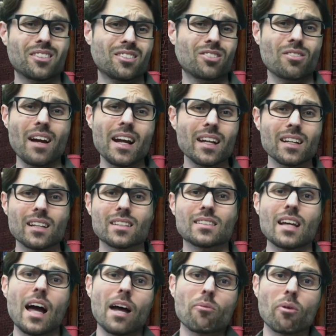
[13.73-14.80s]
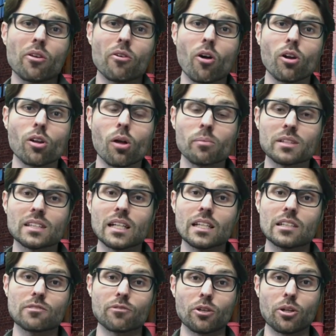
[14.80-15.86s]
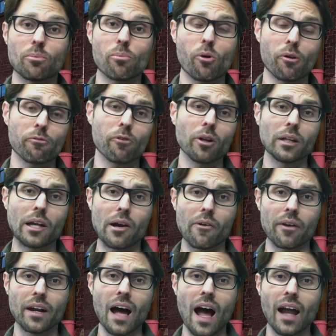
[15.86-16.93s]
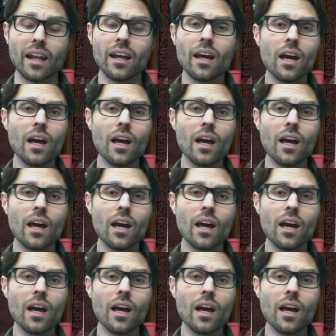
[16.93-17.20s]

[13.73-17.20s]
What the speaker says: trying to decide whether Oklahoma City's for your portfolio or not.